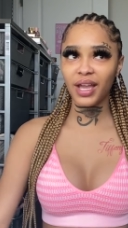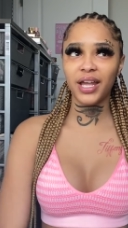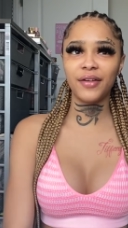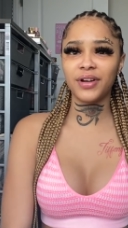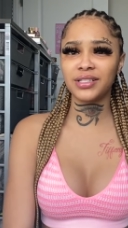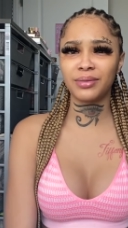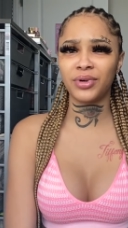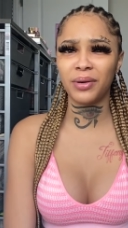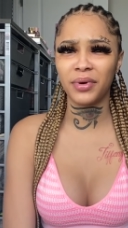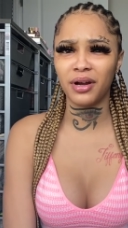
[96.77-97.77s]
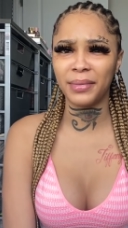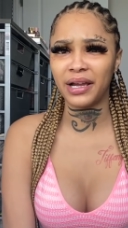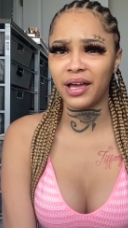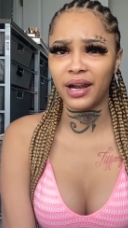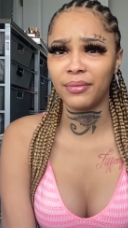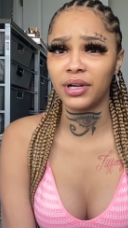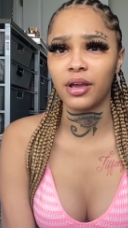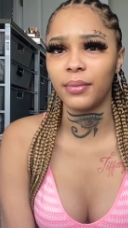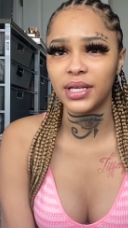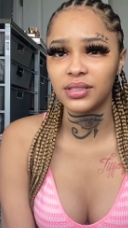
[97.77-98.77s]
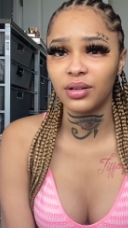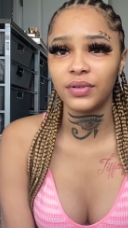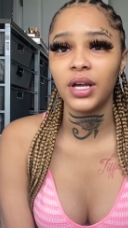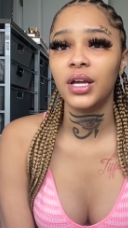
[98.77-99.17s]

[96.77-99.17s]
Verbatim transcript: I never got to the point where, oh my god, I'm gonna kill myself.